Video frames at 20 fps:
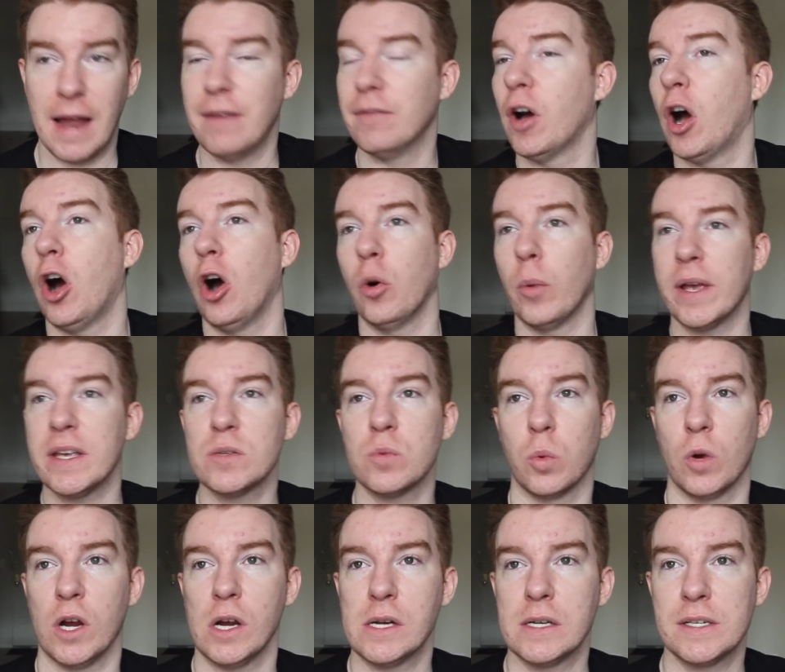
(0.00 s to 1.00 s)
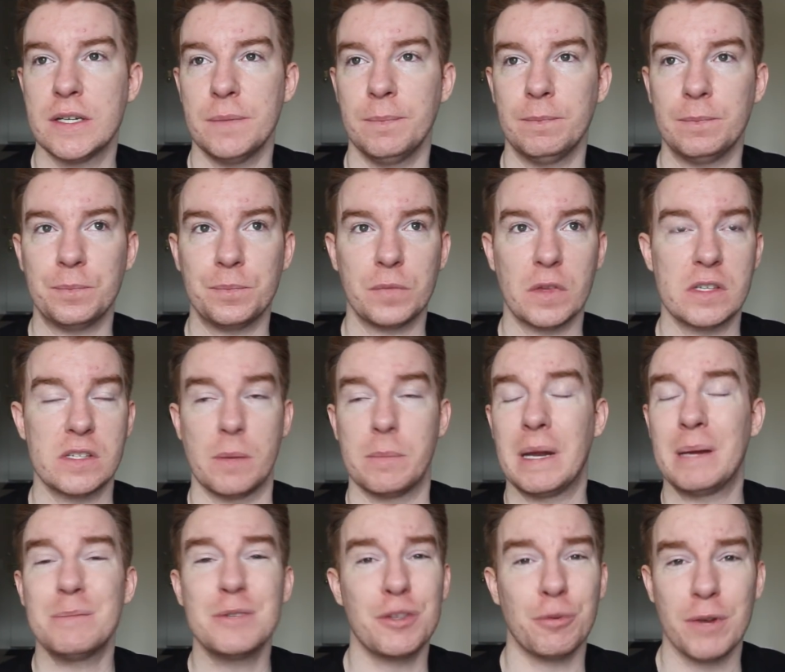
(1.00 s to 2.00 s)
I've always worked,
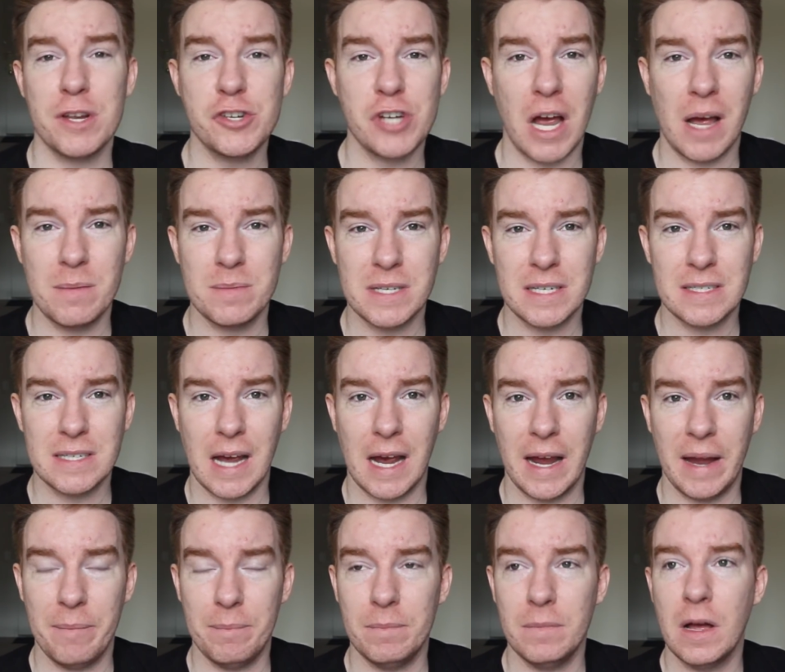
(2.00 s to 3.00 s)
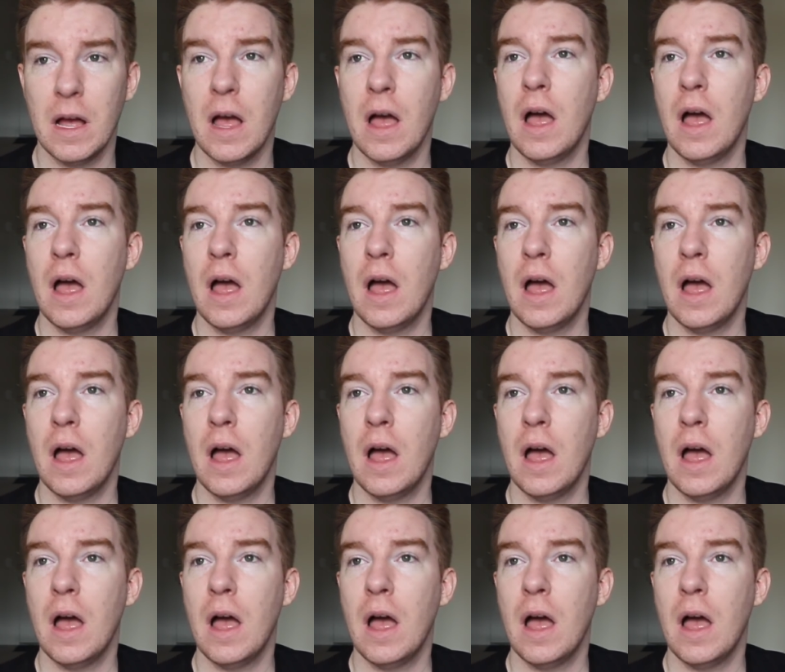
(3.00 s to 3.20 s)
sometimes three jobs at a time.